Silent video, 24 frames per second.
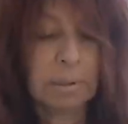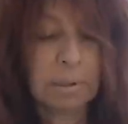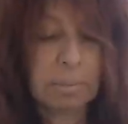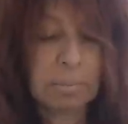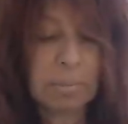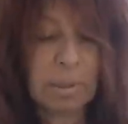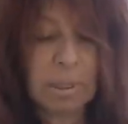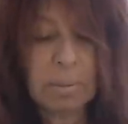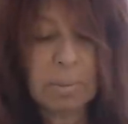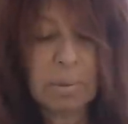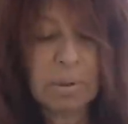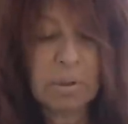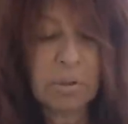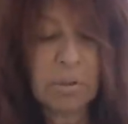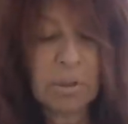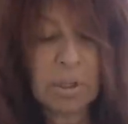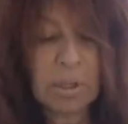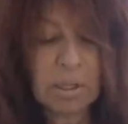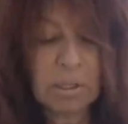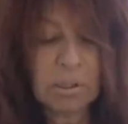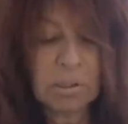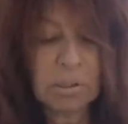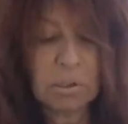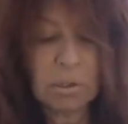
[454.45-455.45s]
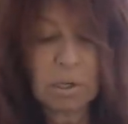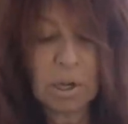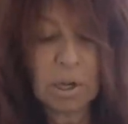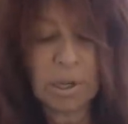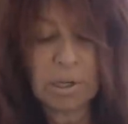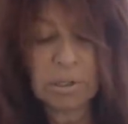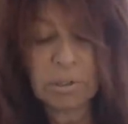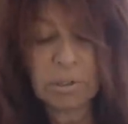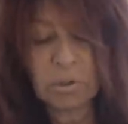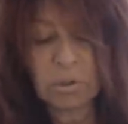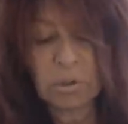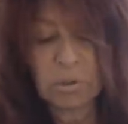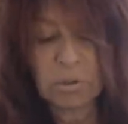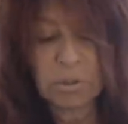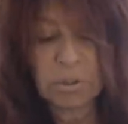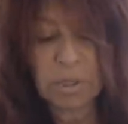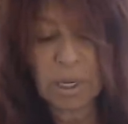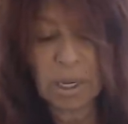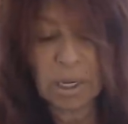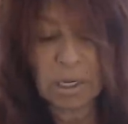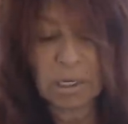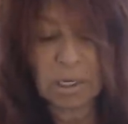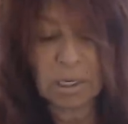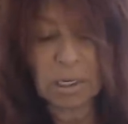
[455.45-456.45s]
Or maybe things you guys just
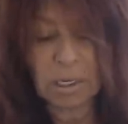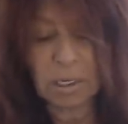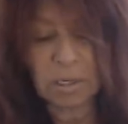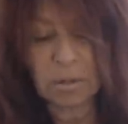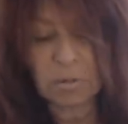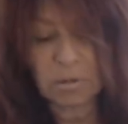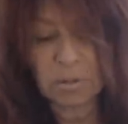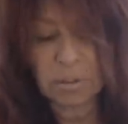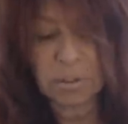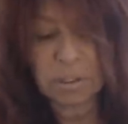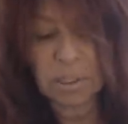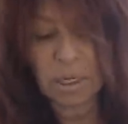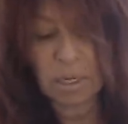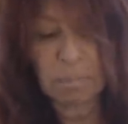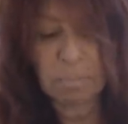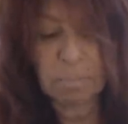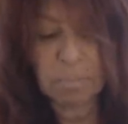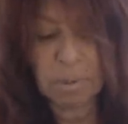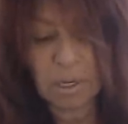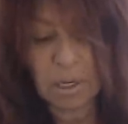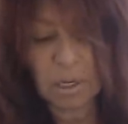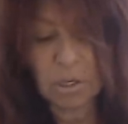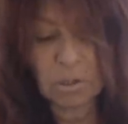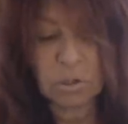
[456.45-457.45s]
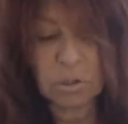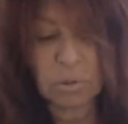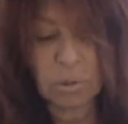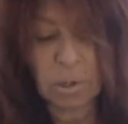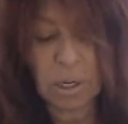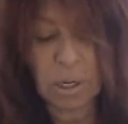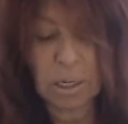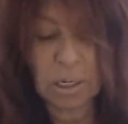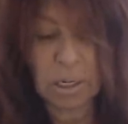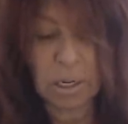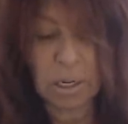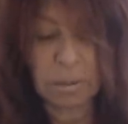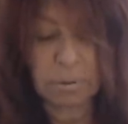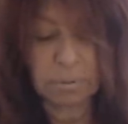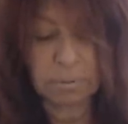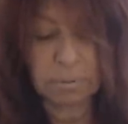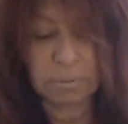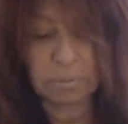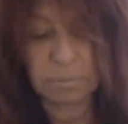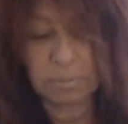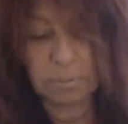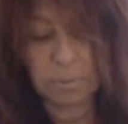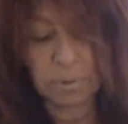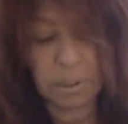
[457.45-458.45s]
can't get on the same page right now.
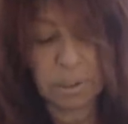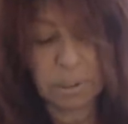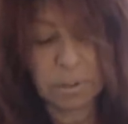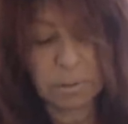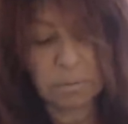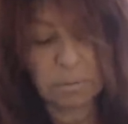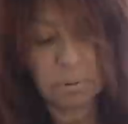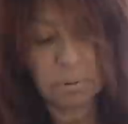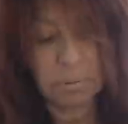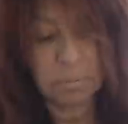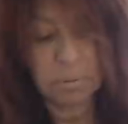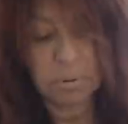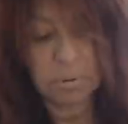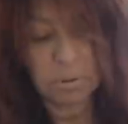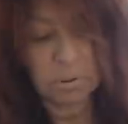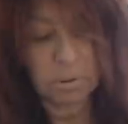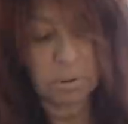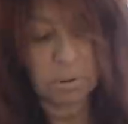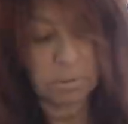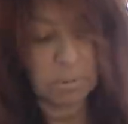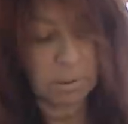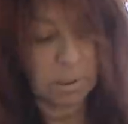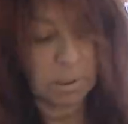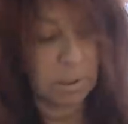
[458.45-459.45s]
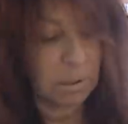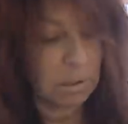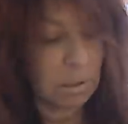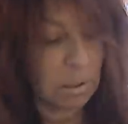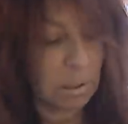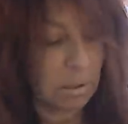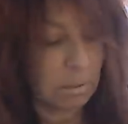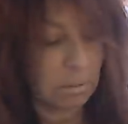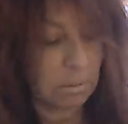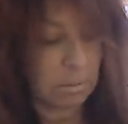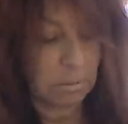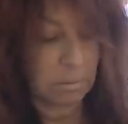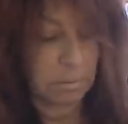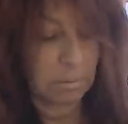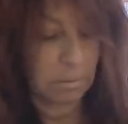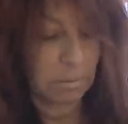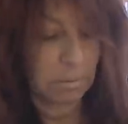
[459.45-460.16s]
I don't know what's going on here.